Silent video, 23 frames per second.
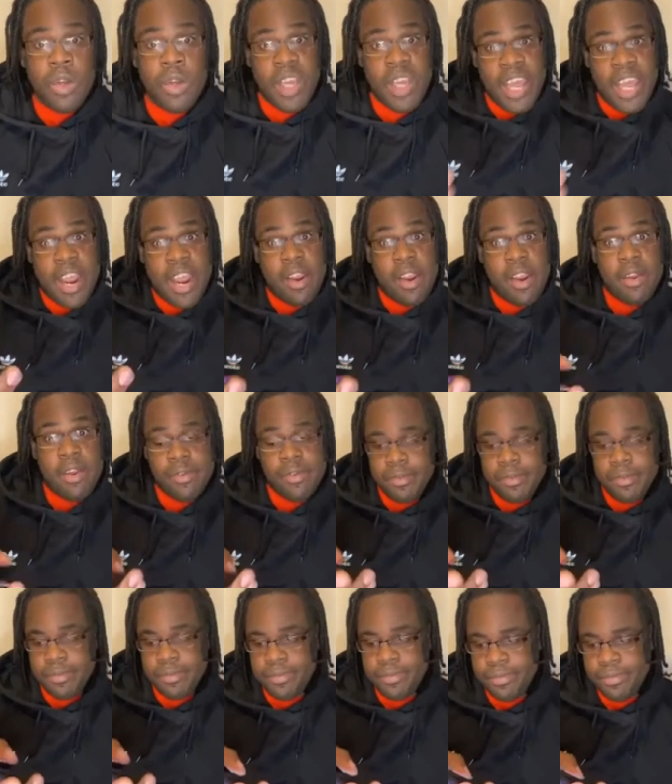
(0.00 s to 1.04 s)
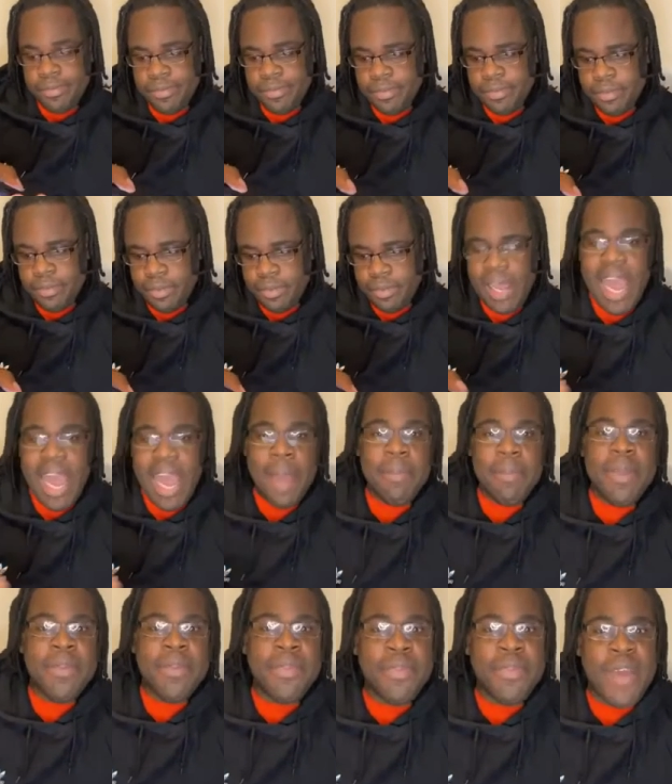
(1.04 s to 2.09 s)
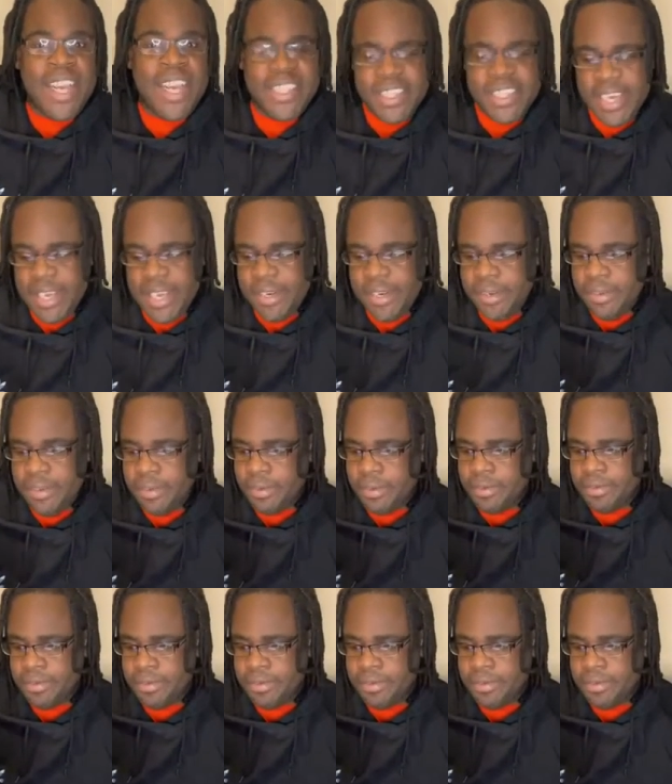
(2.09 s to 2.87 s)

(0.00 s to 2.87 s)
On the air, I've been threatened.